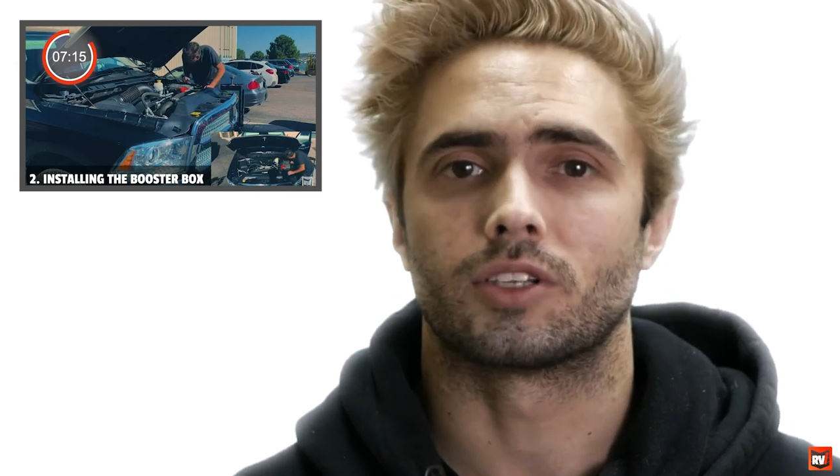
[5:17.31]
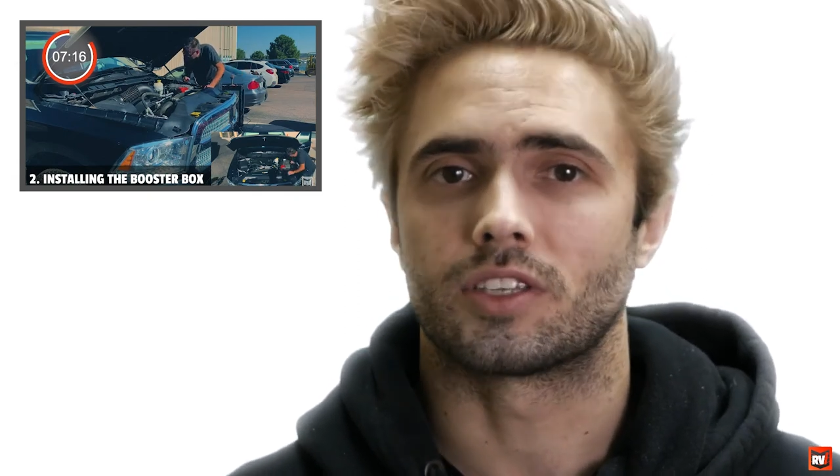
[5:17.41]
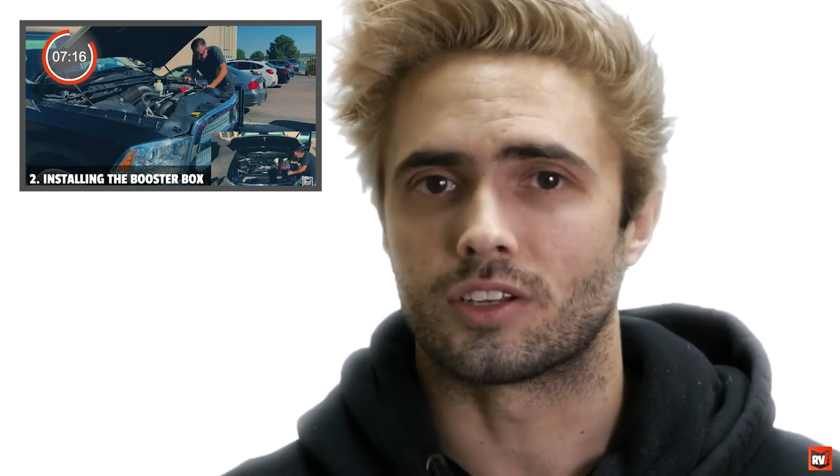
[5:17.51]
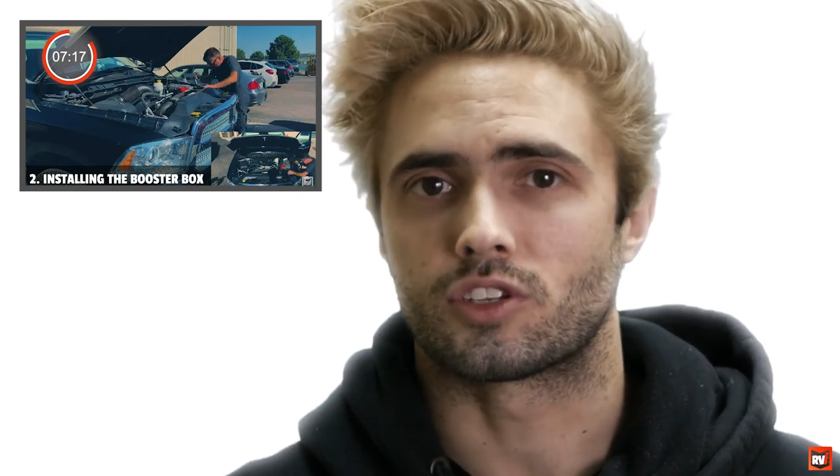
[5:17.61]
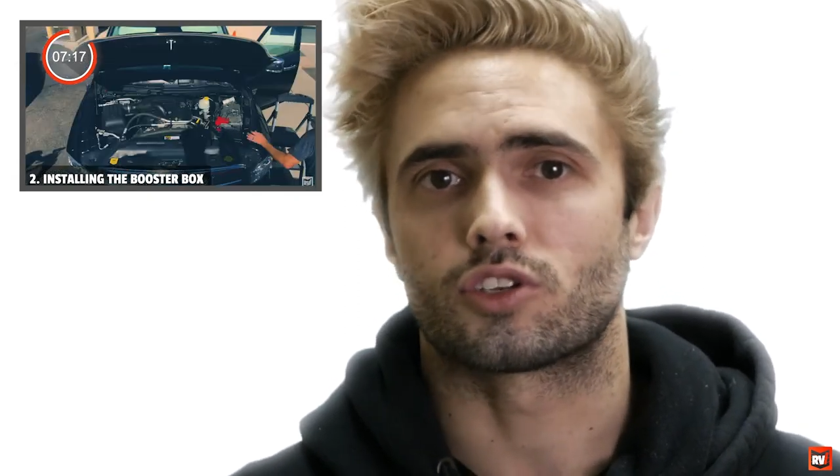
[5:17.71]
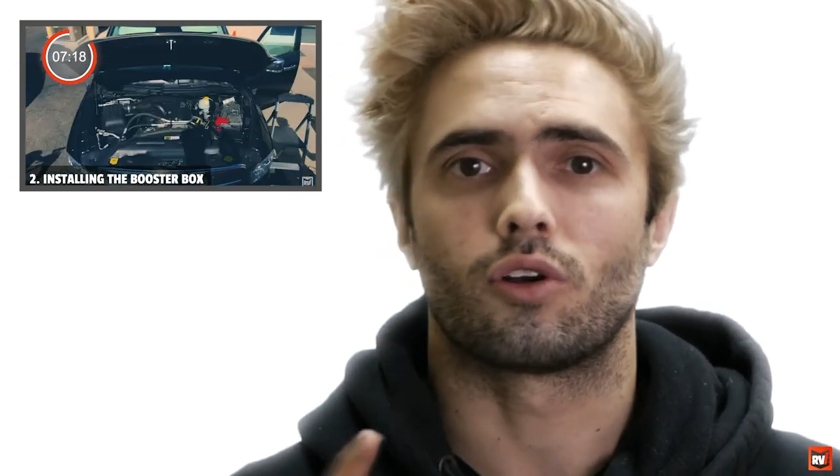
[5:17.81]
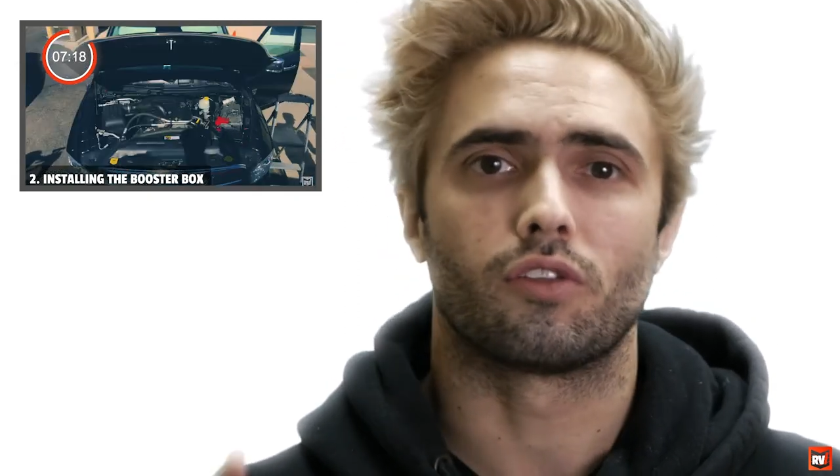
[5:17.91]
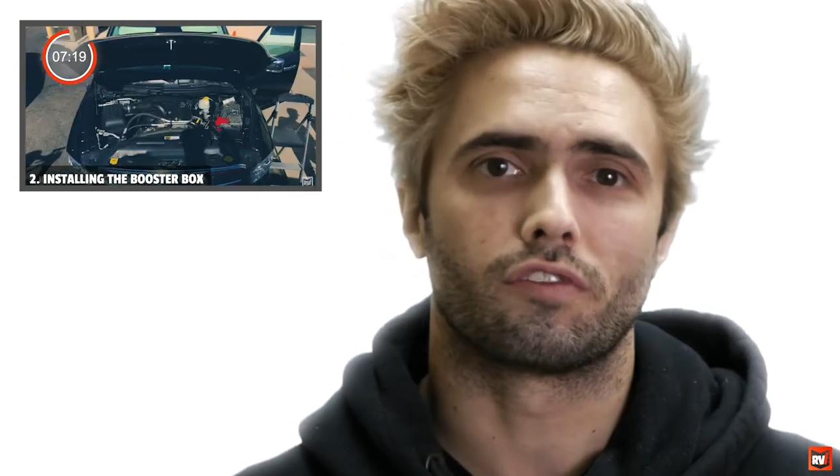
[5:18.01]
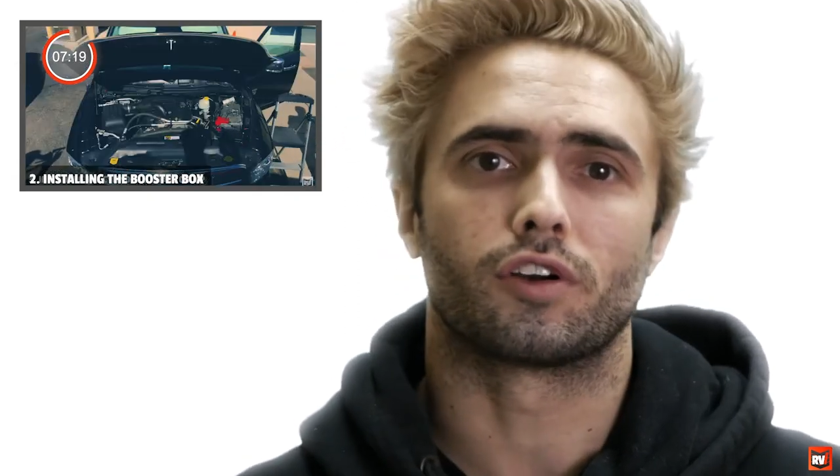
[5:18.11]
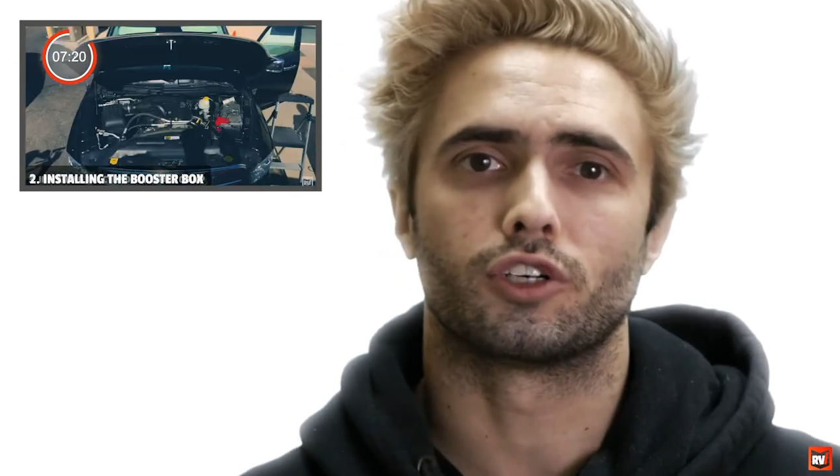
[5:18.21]
It's the
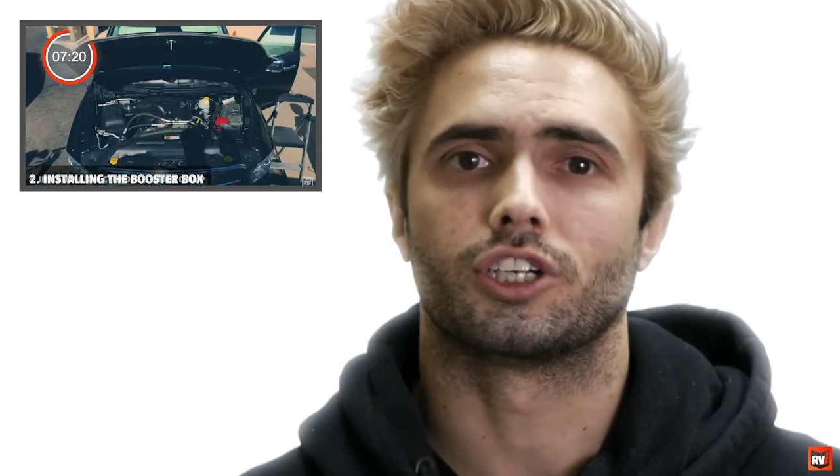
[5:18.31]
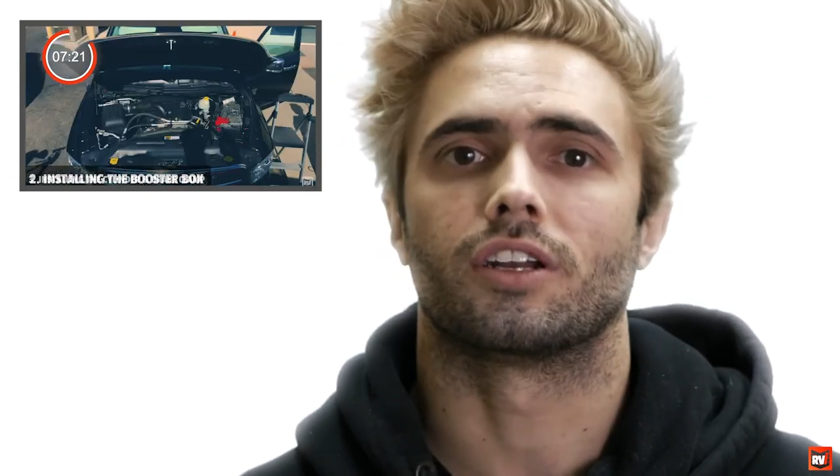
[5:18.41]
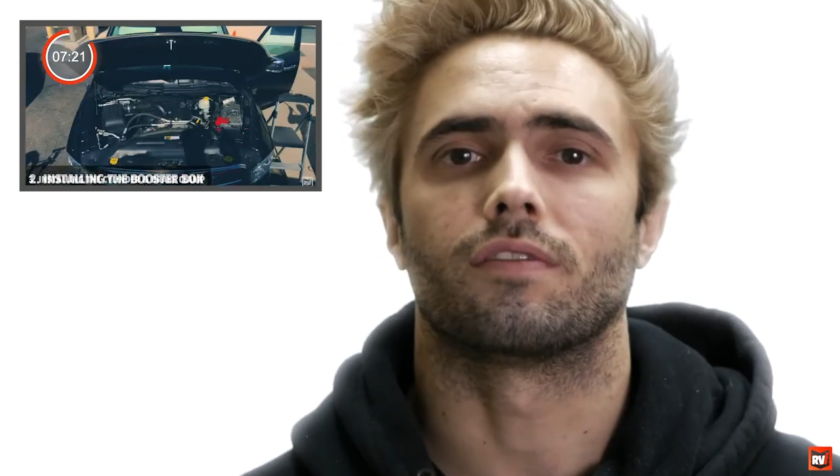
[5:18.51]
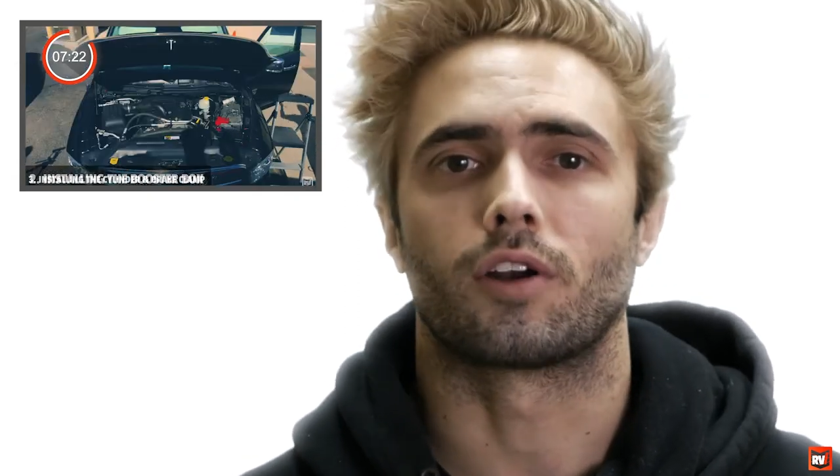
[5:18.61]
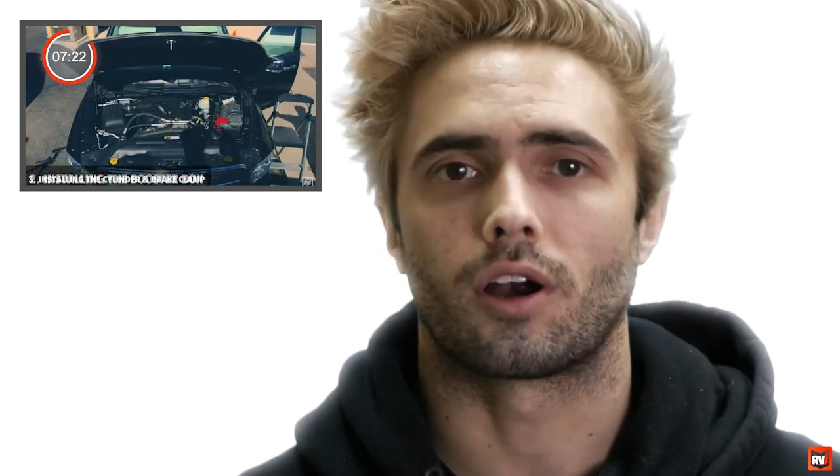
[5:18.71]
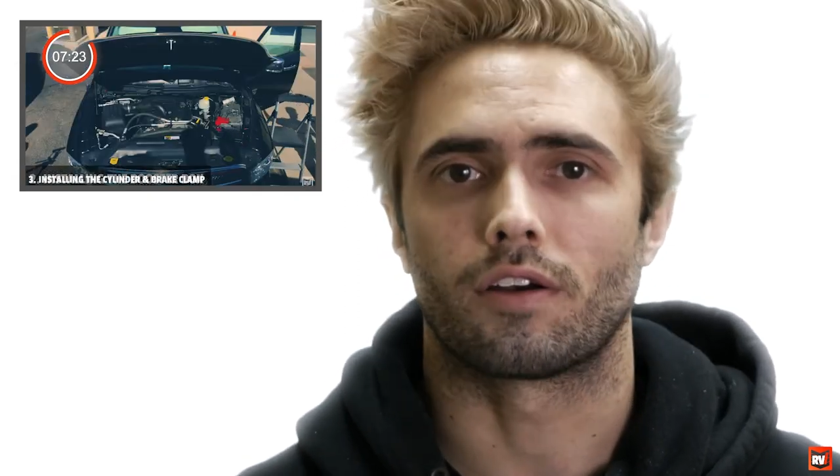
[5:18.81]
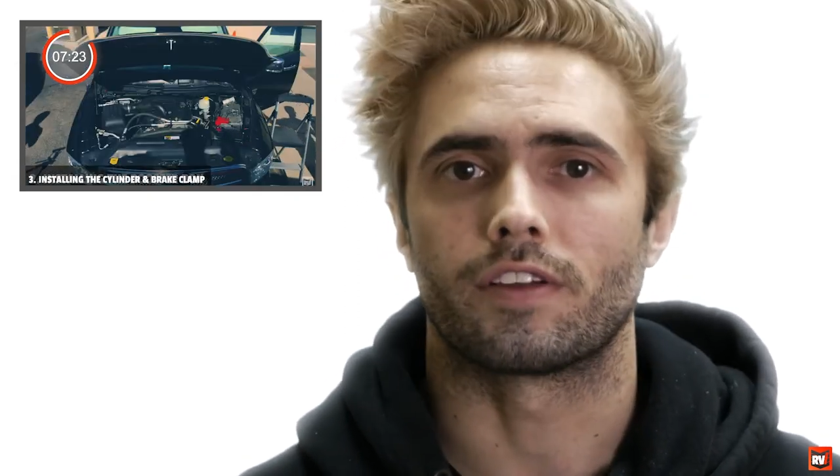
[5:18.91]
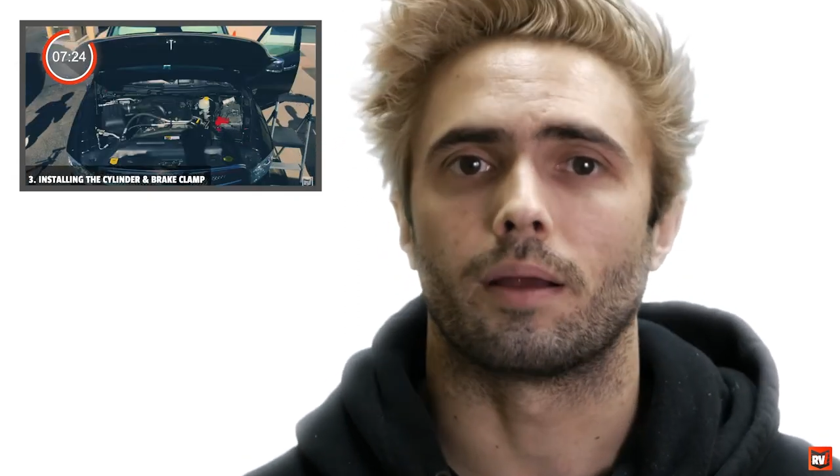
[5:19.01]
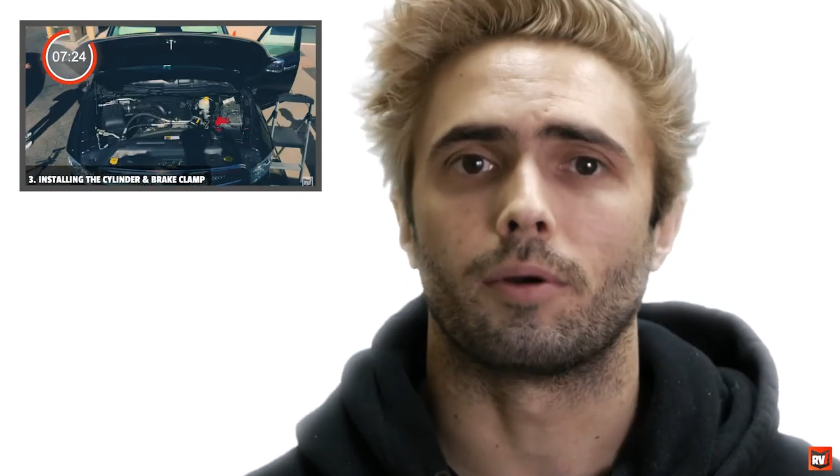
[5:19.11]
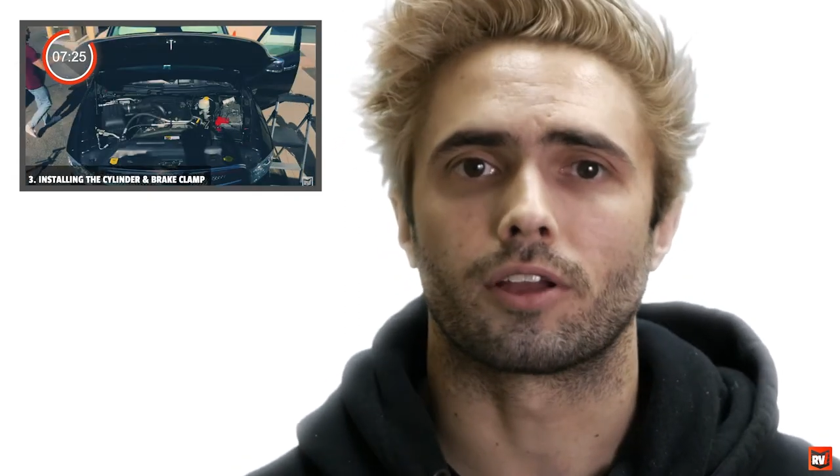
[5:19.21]
installed version of our
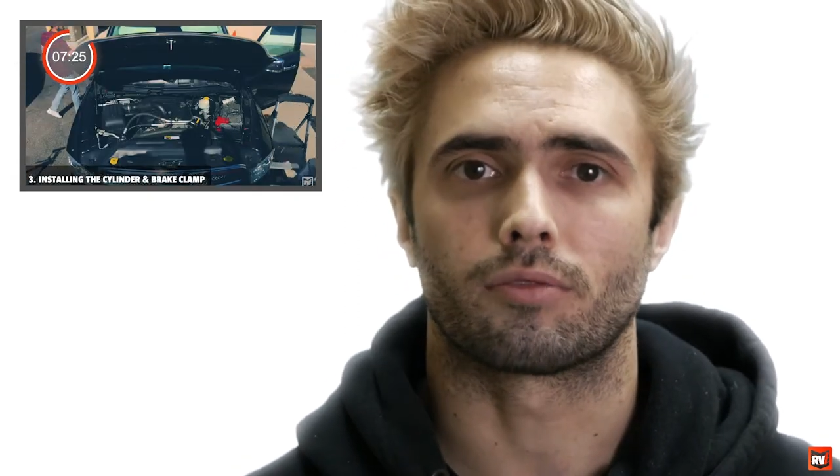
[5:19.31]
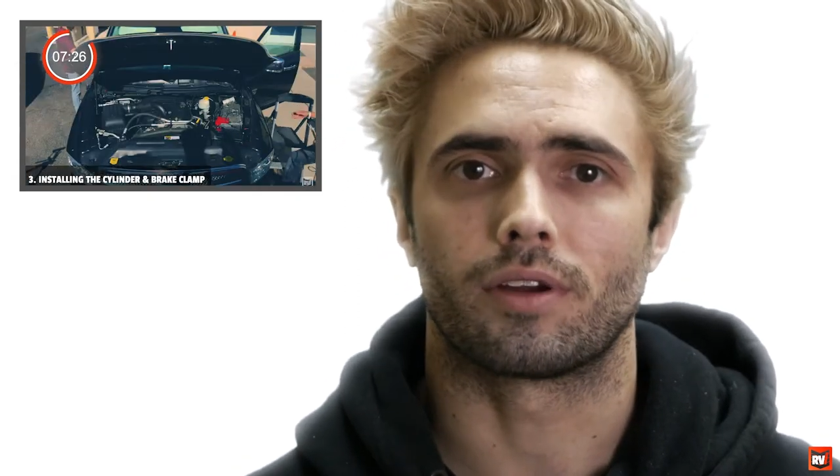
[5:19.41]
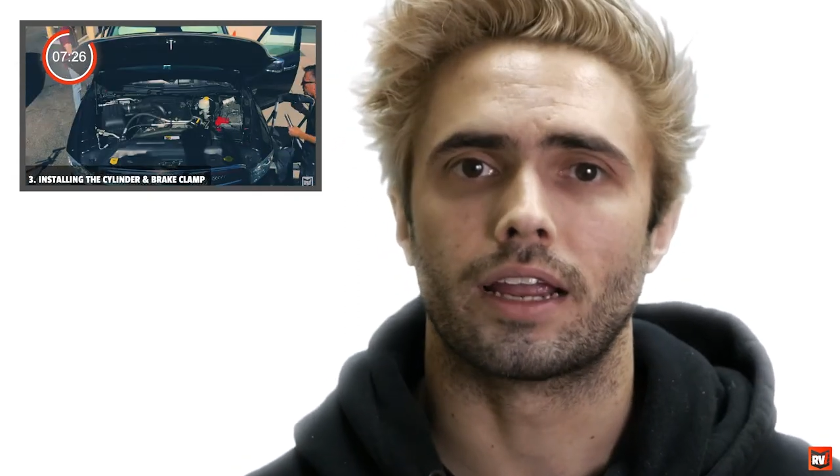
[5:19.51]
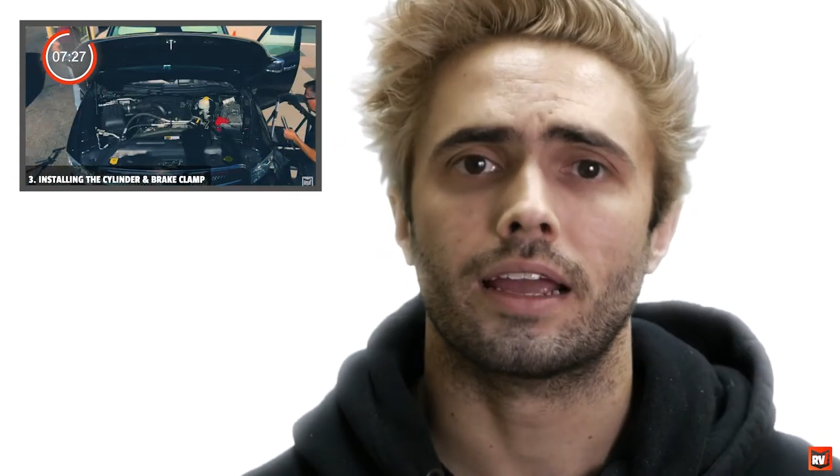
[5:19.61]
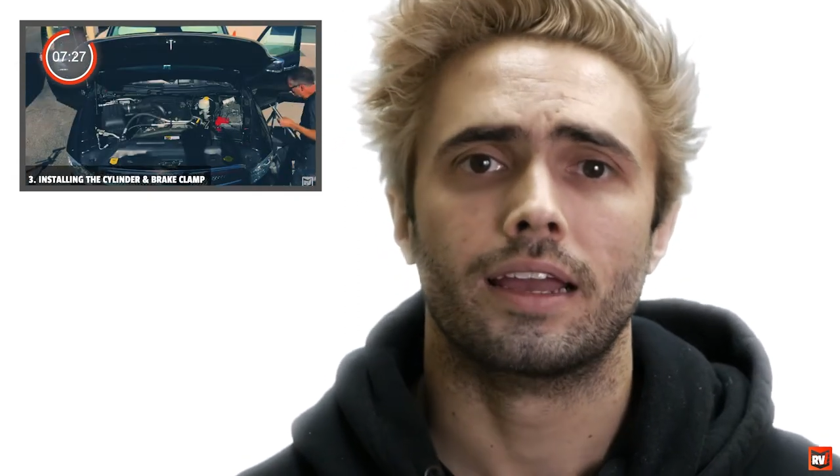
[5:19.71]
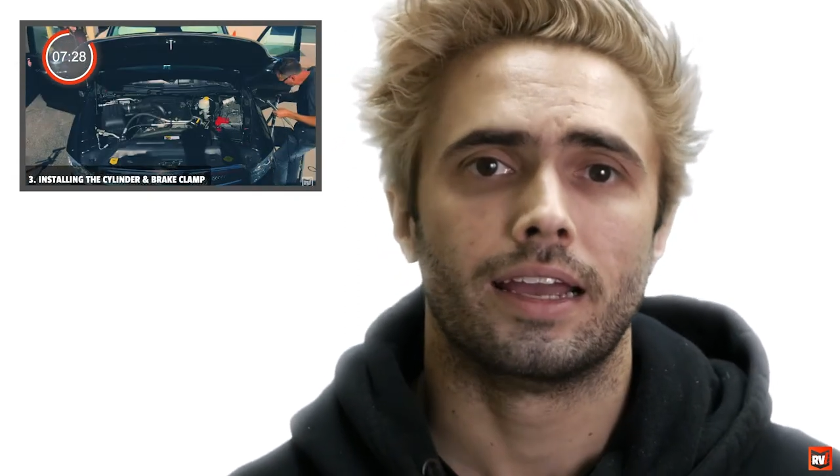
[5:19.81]
RViBrake3,